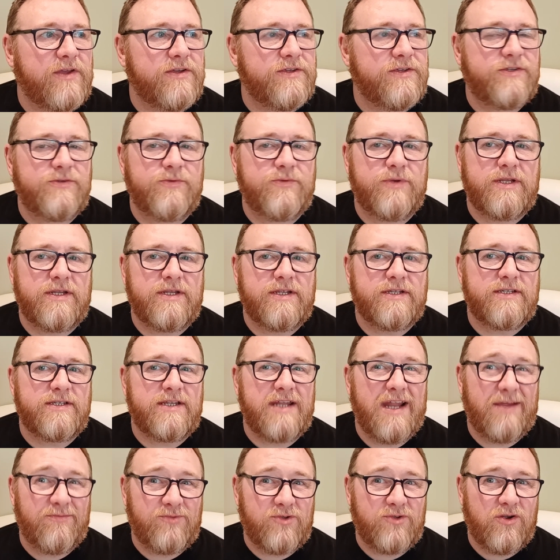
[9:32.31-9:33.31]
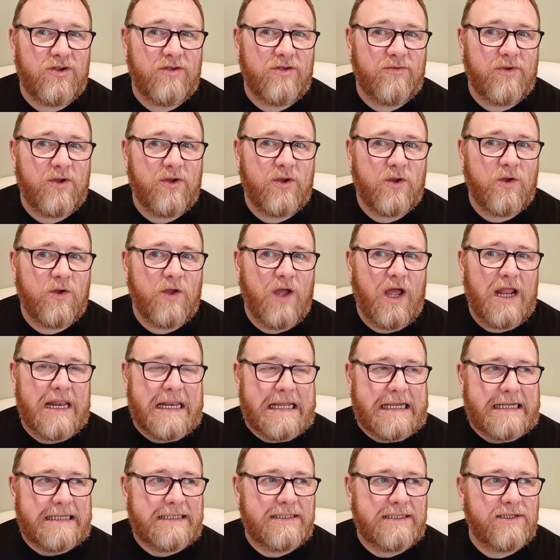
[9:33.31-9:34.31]
sweetness, and I'm talking a
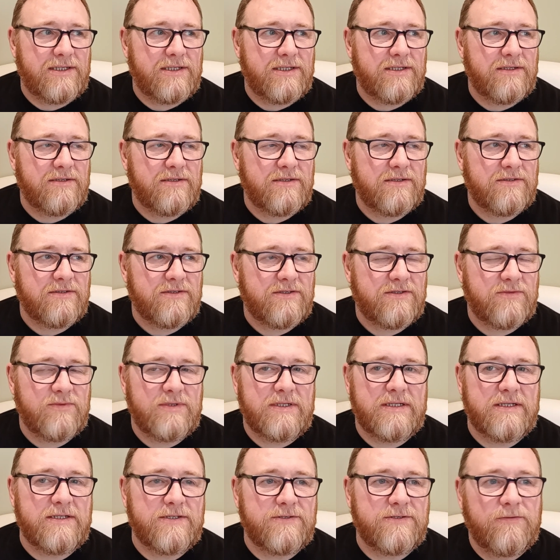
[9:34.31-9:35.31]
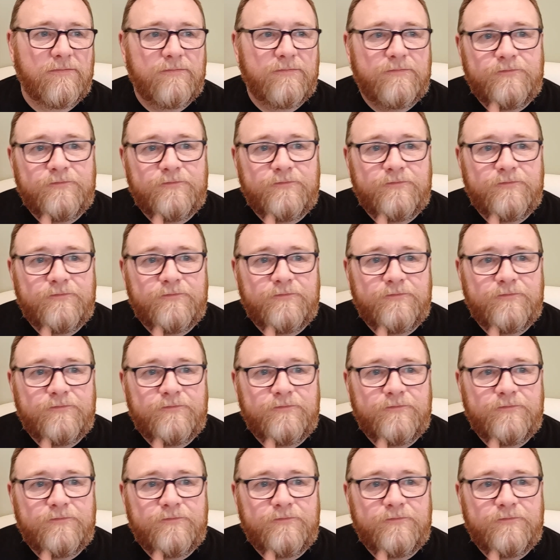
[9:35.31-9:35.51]
light sweetness.